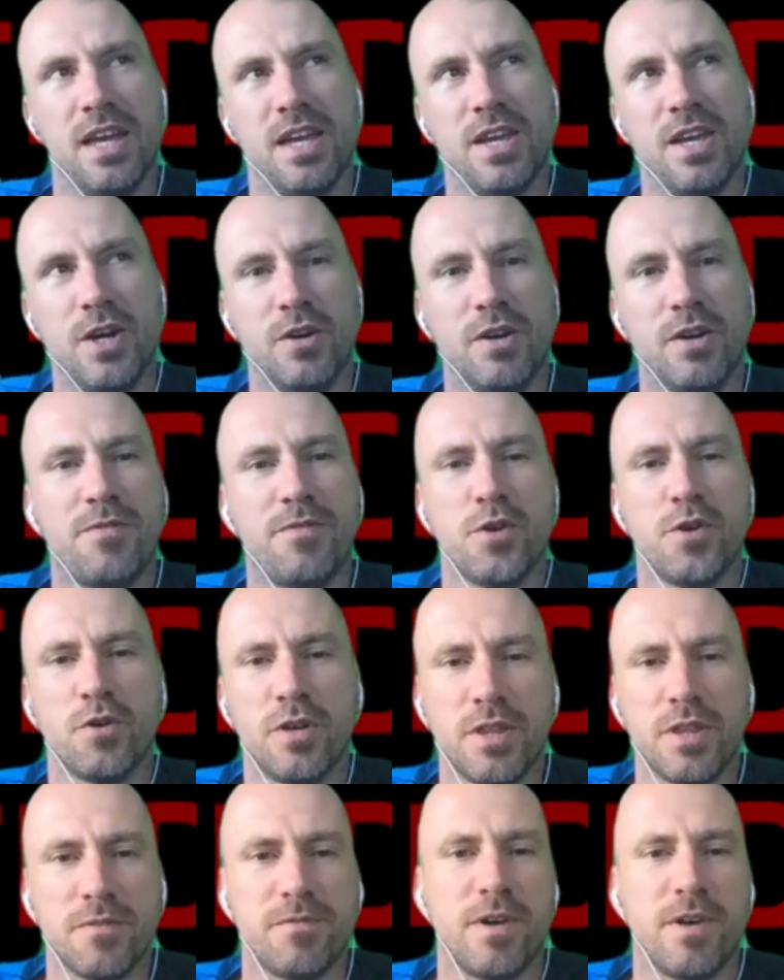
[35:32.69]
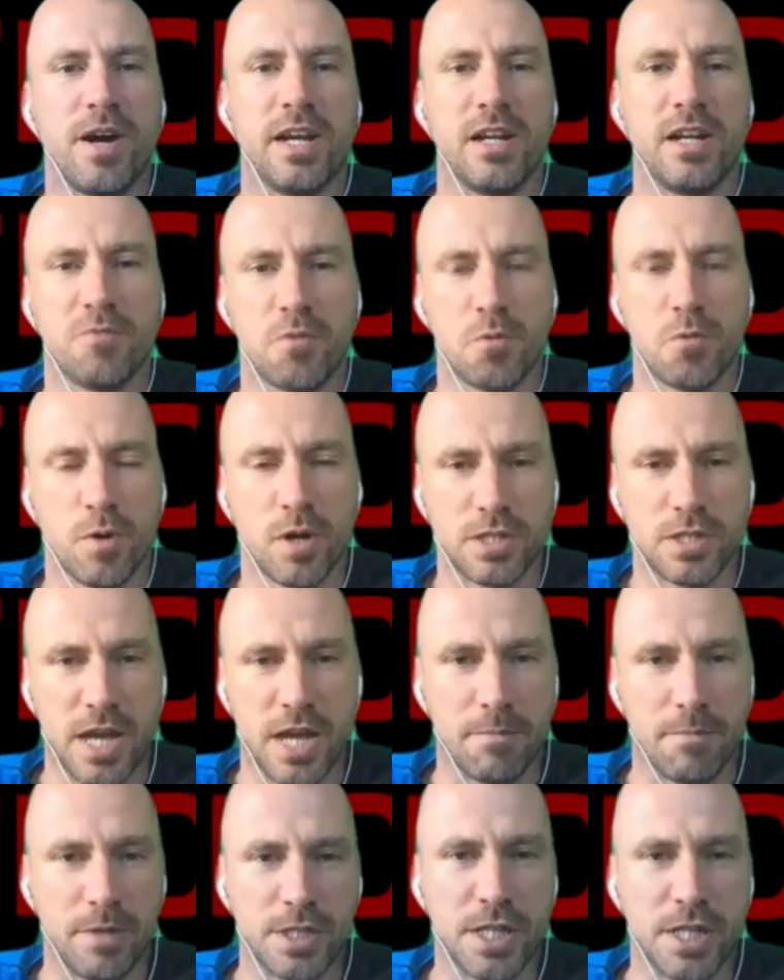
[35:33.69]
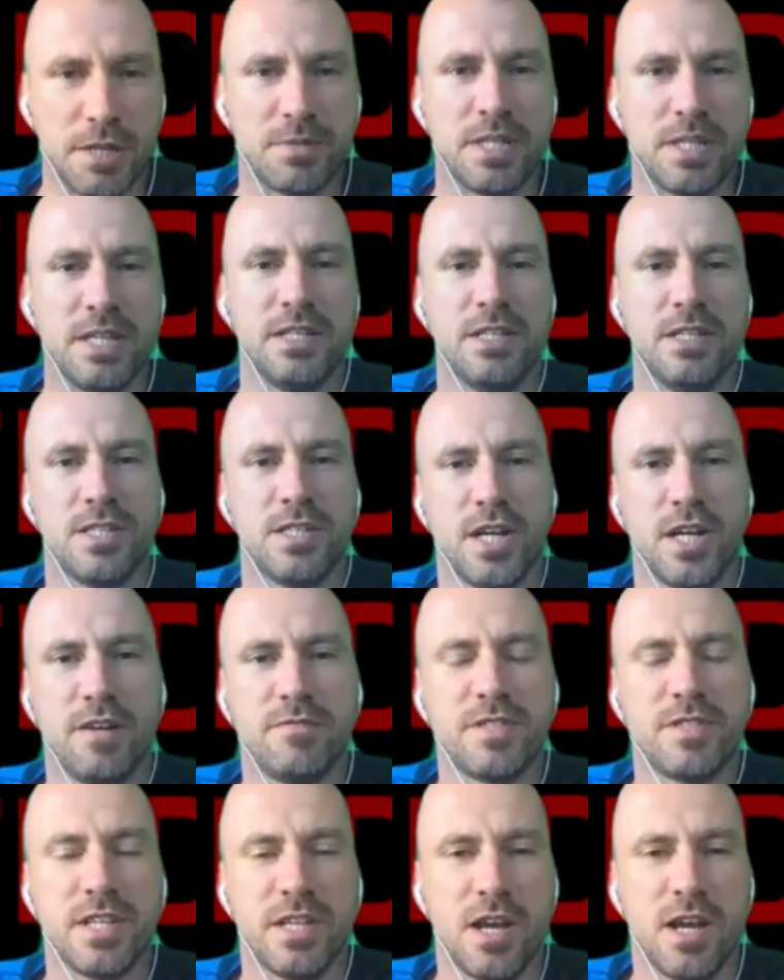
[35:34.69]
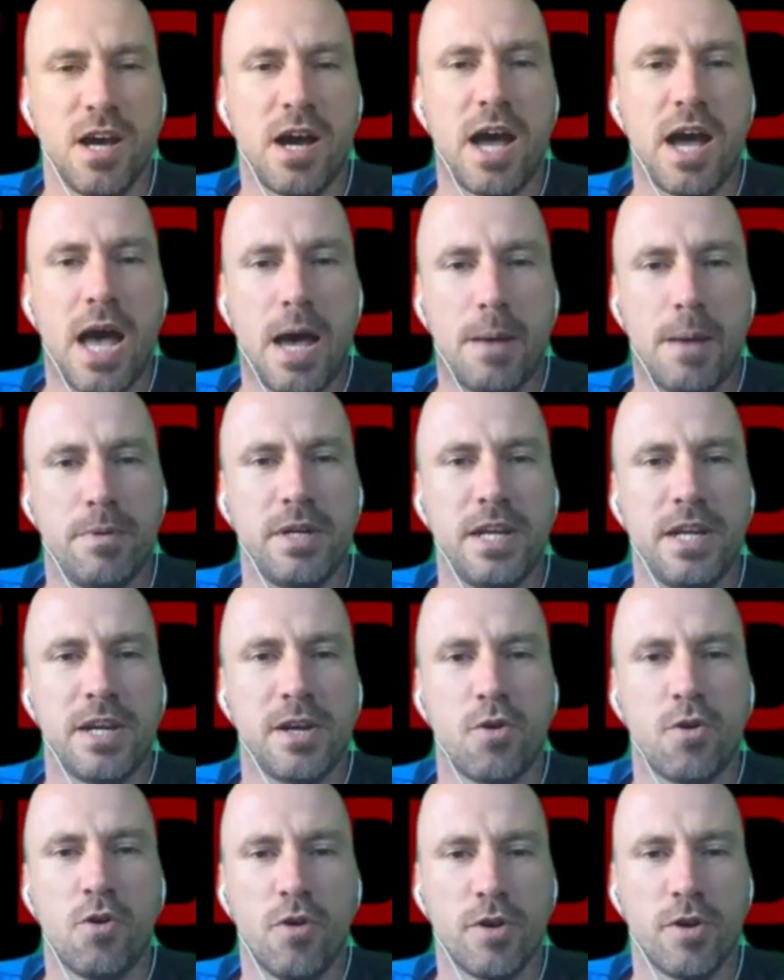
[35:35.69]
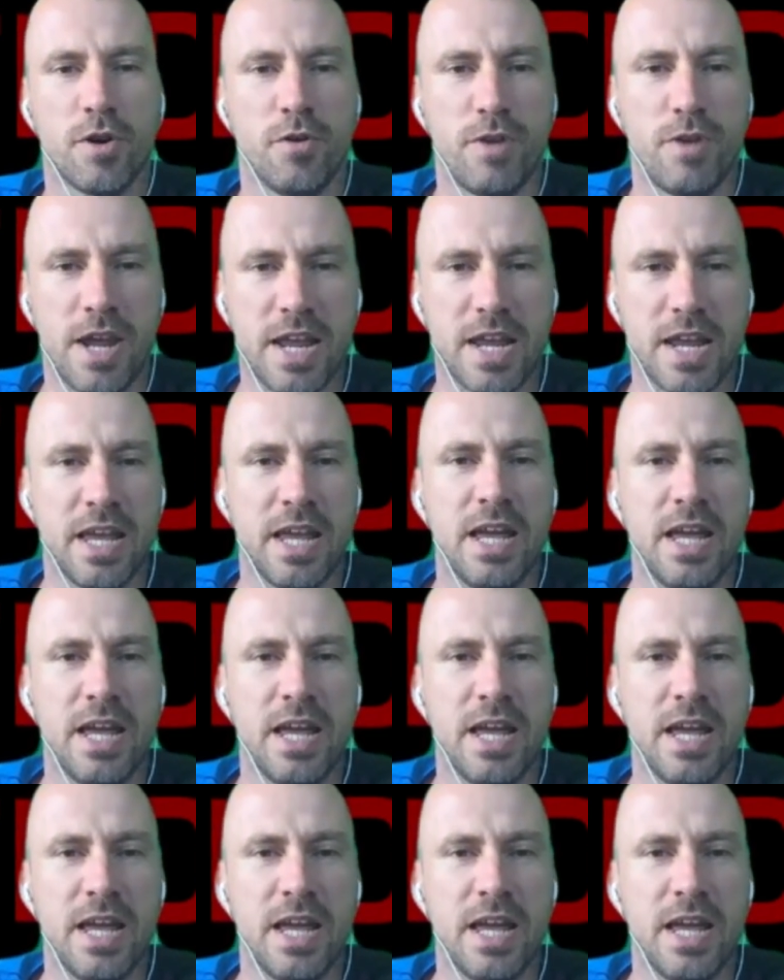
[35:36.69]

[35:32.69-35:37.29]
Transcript: you know, if you're in the final of a world championships, it deserves to not happen in a corner ring